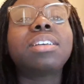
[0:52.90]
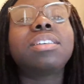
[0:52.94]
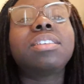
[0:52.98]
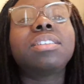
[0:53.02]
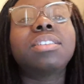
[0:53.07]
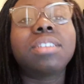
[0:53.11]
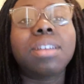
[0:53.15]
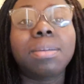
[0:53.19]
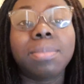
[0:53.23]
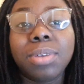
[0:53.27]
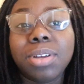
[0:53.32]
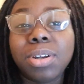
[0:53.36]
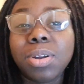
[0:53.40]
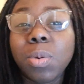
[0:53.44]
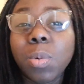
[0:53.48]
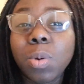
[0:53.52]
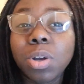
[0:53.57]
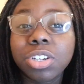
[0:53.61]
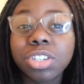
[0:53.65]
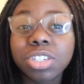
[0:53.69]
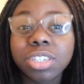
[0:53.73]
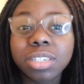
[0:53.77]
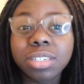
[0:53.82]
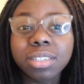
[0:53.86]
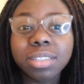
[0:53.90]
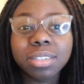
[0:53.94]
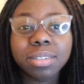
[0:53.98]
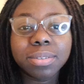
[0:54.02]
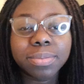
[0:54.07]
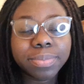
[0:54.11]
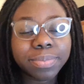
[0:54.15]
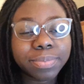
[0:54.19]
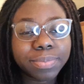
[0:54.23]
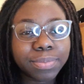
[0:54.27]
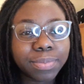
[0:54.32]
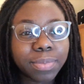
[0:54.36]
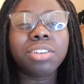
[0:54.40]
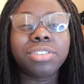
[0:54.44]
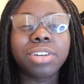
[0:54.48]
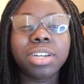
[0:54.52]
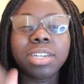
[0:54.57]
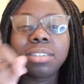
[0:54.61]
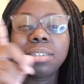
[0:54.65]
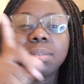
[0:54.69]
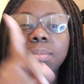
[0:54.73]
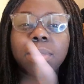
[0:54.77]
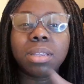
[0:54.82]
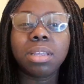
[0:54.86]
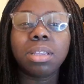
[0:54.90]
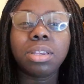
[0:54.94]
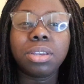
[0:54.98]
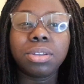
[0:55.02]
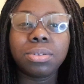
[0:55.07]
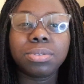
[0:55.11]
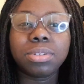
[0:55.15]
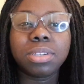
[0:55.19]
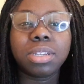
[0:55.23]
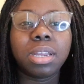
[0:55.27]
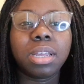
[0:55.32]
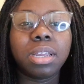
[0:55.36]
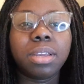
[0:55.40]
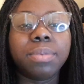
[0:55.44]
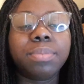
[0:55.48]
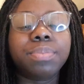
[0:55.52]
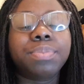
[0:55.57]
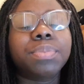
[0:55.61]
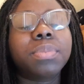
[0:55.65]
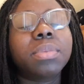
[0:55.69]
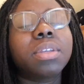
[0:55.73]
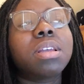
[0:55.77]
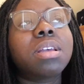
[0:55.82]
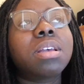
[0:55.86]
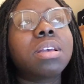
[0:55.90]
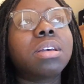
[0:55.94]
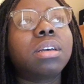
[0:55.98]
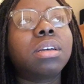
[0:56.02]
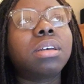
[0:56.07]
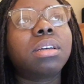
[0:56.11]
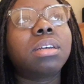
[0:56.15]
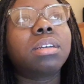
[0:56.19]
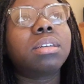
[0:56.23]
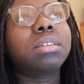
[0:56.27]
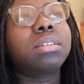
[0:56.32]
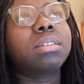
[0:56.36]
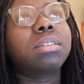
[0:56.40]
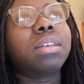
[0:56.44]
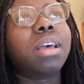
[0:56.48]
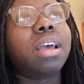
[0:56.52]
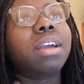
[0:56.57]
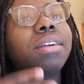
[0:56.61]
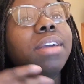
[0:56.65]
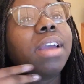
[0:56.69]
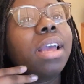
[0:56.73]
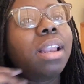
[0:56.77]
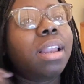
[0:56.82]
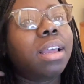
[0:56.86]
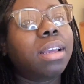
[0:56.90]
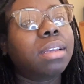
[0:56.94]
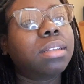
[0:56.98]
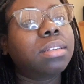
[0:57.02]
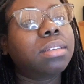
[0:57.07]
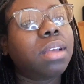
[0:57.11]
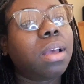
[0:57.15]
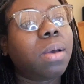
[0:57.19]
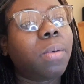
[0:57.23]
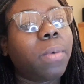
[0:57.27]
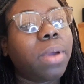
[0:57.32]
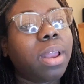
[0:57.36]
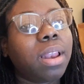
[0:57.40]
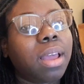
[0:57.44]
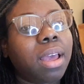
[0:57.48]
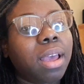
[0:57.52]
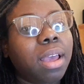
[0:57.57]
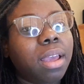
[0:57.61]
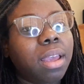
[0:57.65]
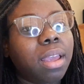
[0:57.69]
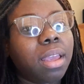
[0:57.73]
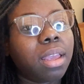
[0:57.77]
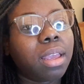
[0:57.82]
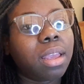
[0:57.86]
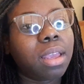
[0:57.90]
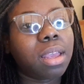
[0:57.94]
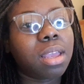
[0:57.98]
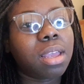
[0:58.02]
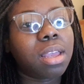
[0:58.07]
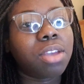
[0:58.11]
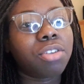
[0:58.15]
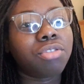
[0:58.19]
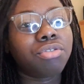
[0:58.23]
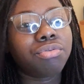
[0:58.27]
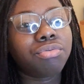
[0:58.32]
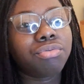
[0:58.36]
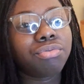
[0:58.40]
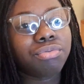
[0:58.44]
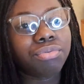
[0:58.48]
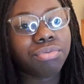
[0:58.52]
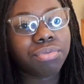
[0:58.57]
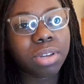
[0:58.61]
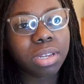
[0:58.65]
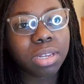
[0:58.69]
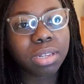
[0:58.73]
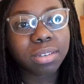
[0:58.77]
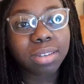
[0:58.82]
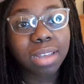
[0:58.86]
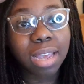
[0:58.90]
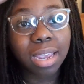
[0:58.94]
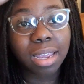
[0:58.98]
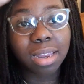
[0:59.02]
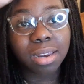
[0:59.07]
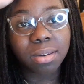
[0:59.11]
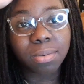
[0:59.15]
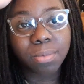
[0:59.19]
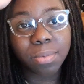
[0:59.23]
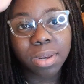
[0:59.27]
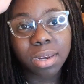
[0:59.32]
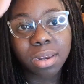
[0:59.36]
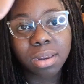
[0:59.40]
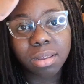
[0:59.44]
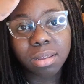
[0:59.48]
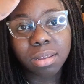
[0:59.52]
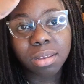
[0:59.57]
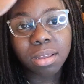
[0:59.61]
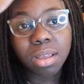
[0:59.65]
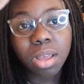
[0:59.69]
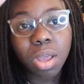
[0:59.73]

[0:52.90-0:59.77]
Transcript: So I'm gonna wash it. I'm gonna try something new today, because I realized that when I retighten with the